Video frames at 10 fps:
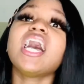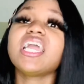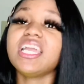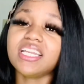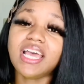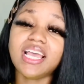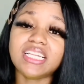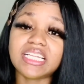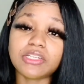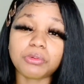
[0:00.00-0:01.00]
And I had
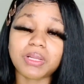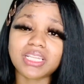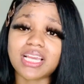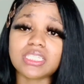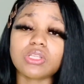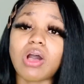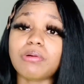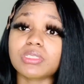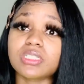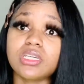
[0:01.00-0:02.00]
that little ring light, so I
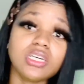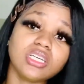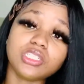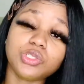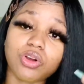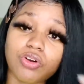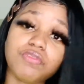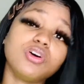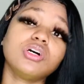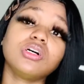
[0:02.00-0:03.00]
was good, you know,
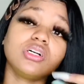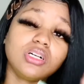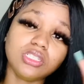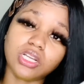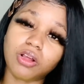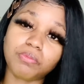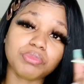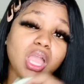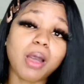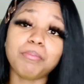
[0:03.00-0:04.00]
for, you know.
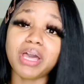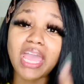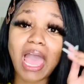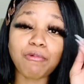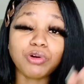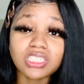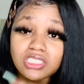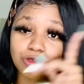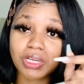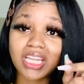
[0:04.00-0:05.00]
But I wanted
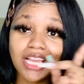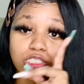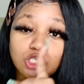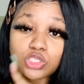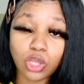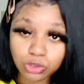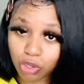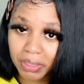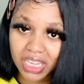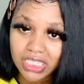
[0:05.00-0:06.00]
this ring light so
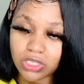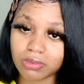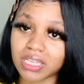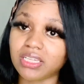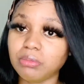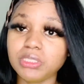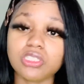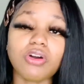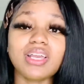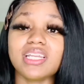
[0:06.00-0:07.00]
bad, so I was like, let me just
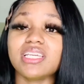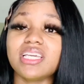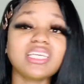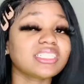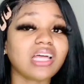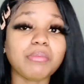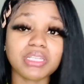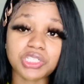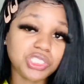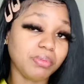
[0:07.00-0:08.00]
go ahead and get it and stop being
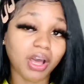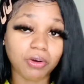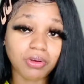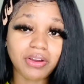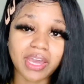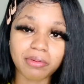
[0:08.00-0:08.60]
a cheap hoe, okay?